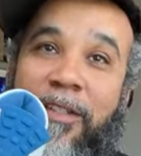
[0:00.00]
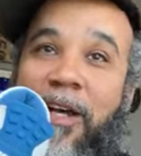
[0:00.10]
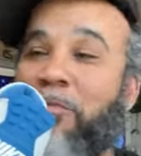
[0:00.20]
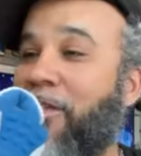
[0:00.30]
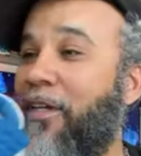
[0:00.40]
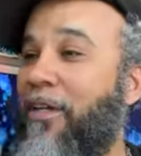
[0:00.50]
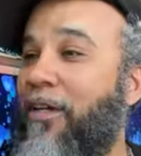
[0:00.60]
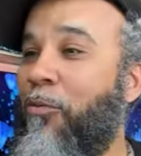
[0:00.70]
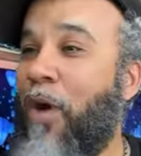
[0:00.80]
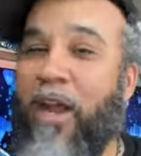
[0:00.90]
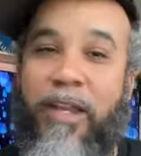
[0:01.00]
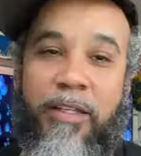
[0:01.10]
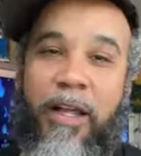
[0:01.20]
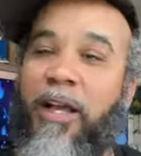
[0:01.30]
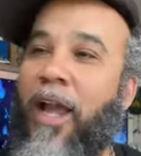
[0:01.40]
I'm sitting here
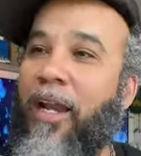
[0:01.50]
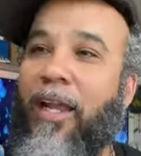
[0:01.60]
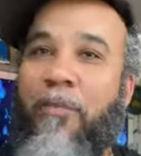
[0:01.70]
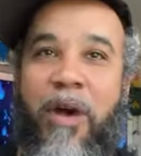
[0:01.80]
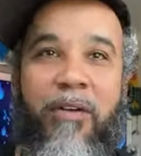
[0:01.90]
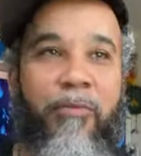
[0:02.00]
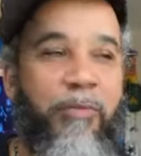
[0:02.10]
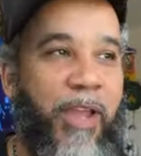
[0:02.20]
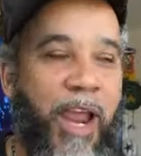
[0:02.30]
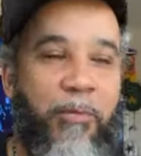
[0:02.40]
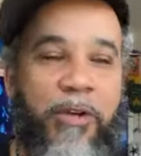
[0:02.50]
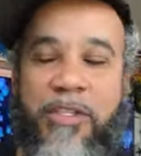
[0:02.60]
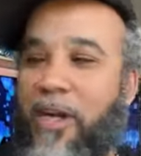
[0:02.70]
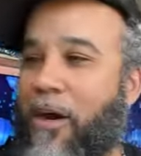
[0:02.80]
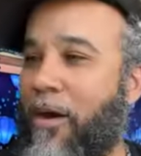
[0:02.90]
waiting. I got to let my camera
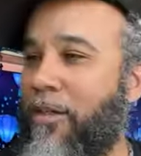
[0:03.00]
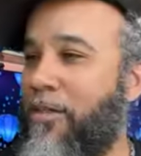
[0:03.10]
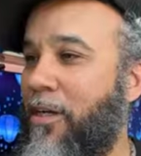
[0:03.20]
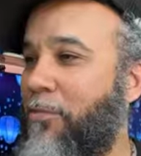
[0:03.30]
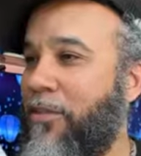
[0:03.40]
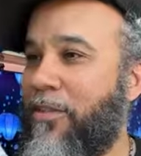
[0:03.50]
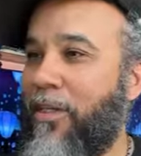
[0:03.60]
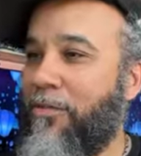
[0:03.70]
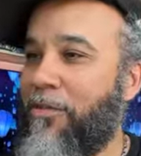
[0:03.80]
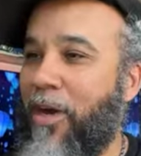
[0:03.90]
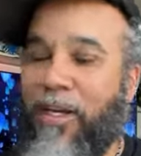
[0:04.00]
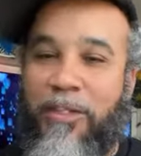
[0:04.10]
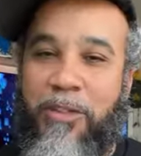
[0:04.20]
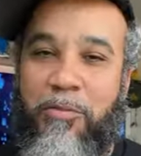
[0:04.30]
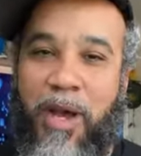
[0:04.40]
charge up and stuff so I
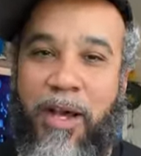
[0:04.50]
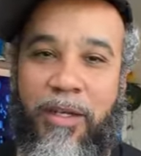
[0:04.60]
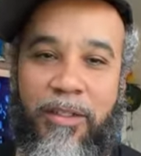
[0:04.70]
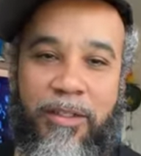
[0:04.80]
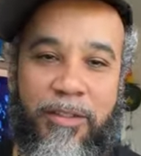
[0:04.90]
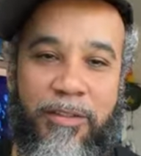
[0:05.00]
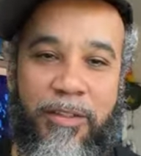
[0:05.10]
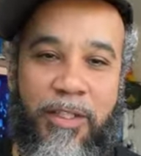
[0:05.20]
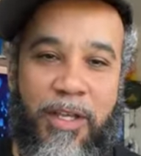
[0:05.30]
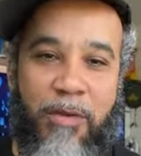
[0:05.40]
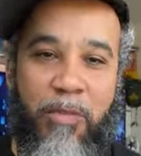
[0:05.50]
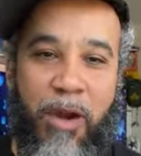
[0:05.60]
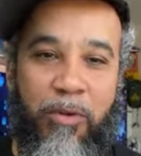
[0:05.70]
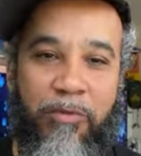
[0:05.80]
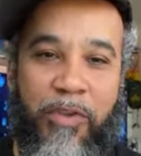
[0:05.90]
can do my uh
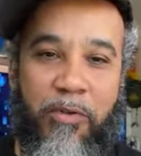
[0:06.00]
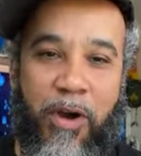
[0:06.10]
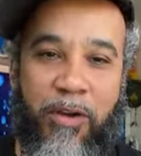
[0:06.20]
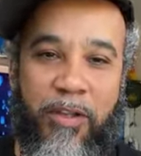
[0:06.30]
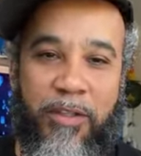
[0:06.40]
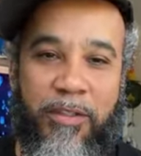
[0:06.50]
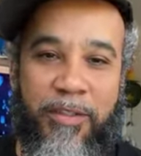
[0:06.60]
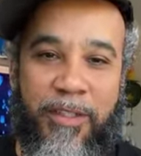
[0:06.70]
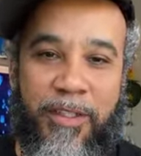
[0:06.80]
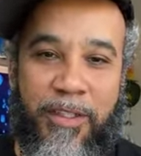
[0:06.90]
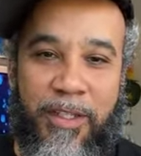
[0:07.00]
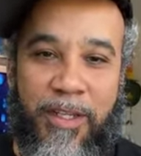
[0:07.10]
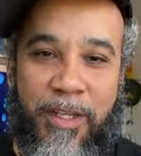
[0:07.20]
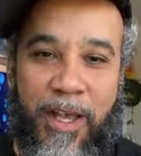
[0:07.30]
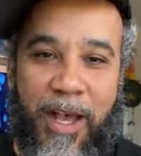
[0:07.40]
my review on it.
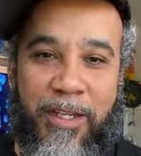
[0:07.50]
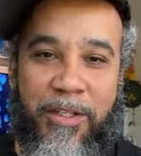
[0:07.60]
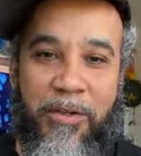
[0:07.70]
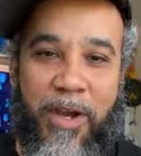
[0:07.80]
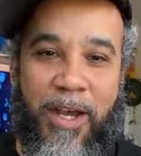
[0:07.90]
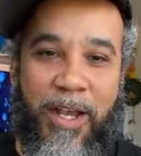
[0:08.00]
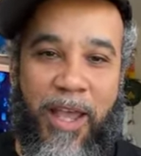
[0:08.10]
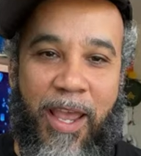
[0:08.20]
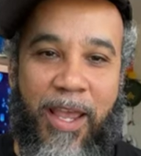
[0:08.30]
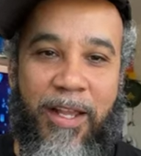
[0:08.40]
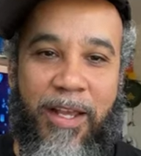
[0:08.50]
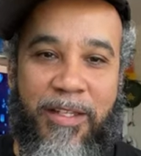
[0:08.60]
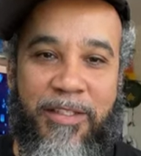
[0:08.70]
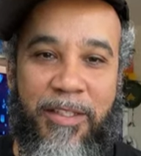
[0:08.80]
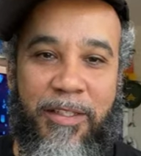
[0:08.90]
I do, I and I
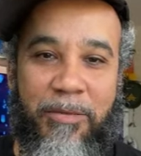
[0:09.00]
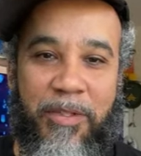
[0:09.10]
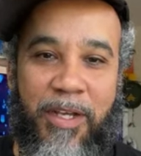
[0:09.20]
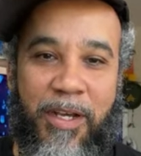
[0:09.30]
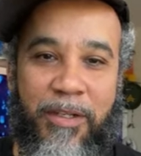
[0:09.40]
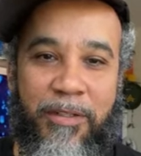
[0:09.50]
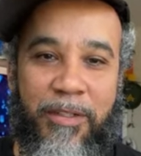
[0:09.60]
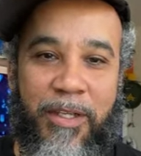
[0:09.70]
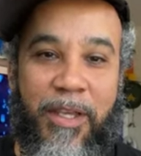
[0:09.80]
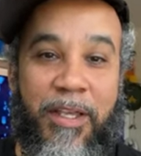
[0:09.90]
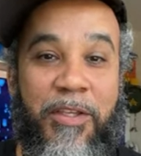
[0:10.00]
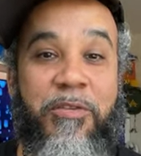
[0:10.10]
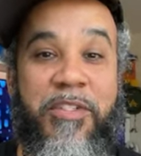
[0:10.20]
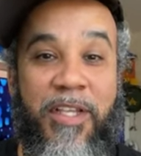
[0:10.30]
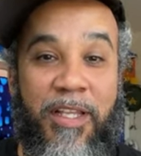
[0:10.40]
sent them to Hunter. You
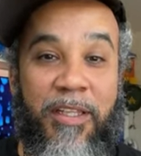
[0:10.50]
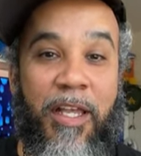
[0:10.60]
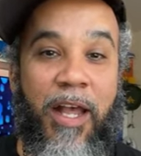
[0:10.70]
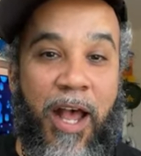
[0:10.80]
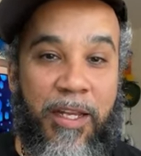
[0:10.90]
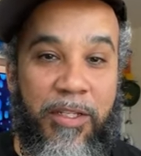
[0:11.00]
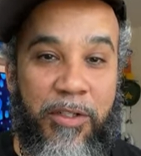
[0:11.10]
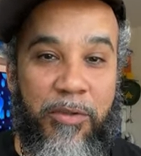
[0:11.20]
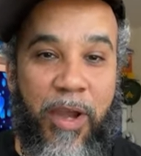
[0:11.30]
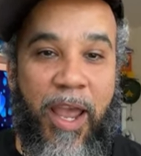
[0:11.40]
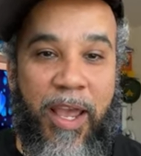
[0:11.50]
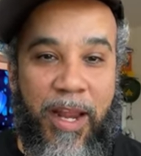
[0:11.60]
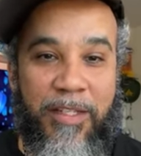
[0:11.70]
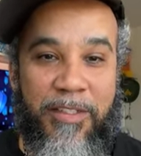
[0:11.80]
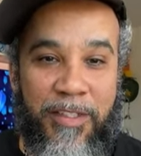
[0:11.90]
sent, I do, and
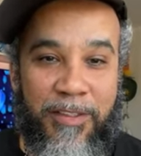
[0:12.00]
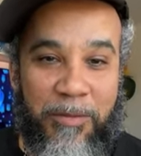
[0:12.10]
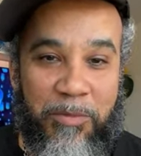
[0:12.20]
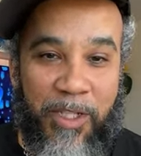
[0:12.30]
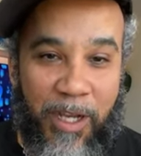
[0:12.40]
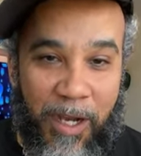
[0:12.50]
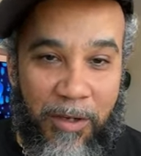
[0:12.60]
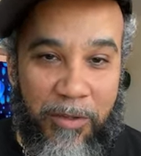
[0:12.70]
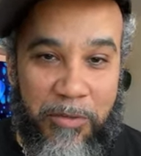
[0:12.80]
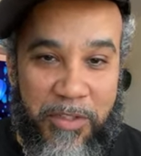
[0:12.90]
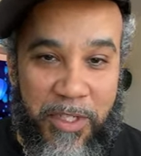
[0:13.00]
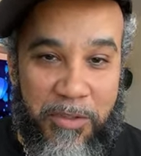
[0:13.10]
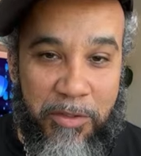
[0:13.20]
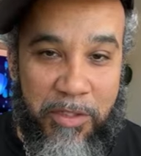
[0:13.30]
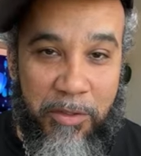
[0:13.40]
I sent them to Hunter. You
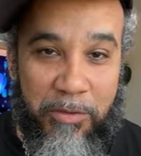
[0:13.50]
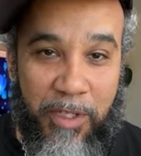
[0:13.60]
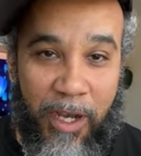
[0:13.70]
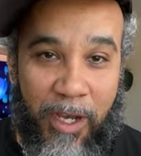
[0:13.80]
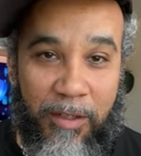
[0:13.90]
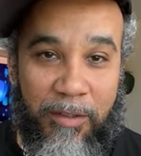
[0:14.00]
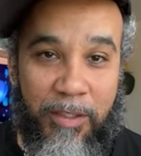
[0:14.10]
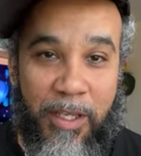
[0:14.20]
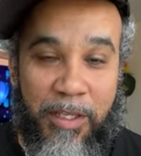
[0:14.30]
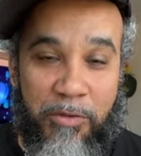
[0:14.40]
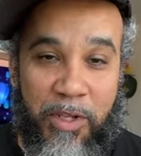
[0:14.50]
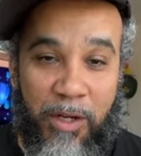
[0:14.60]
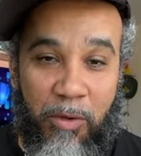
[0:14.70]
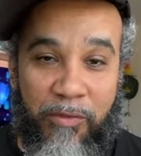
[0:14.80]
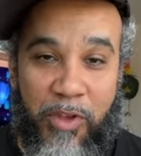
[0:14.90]
sent your shoes to Hunter? You did
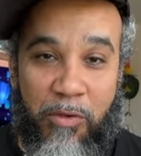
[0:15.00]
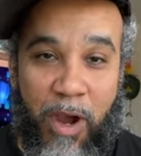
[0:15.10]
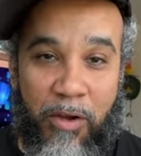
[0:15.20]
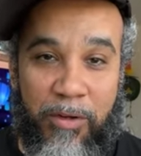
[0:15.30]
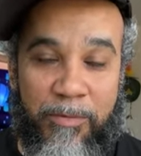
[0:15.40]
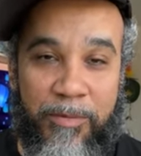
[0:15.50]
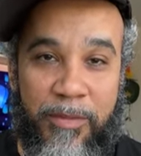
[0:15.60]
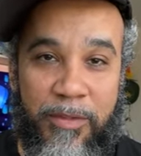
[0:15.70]
a review on them?